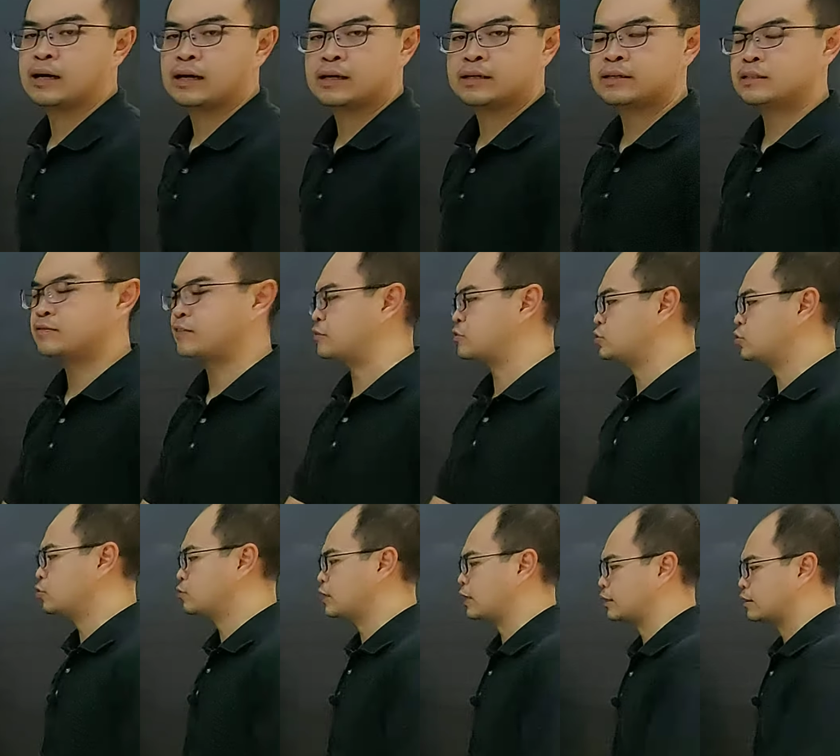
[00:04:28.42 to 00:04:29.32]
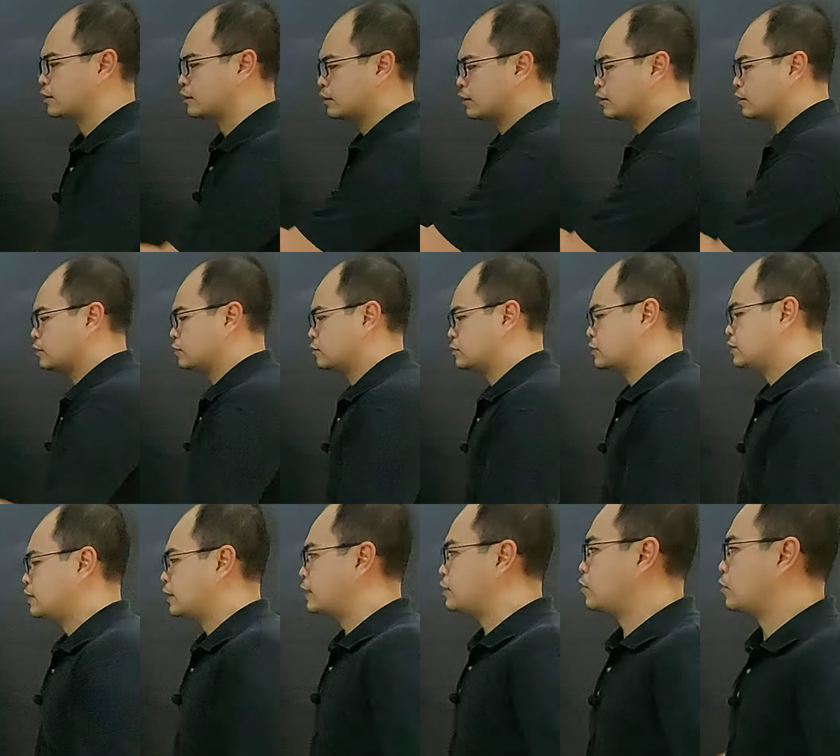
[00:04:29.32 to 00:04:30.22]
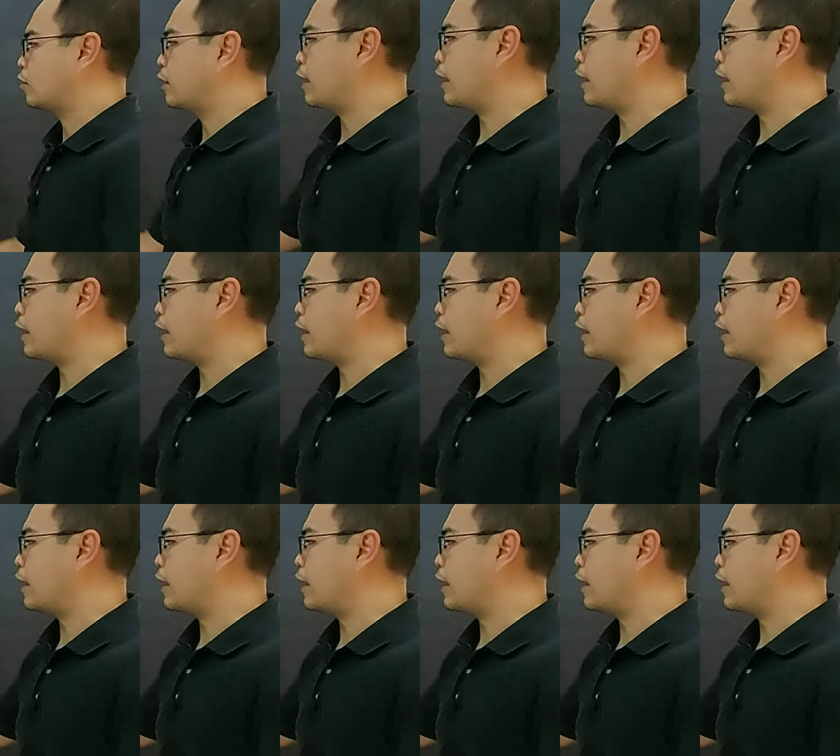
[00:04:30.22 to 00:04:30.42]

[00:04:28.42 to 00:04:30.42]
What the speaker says: This I show that, you see that your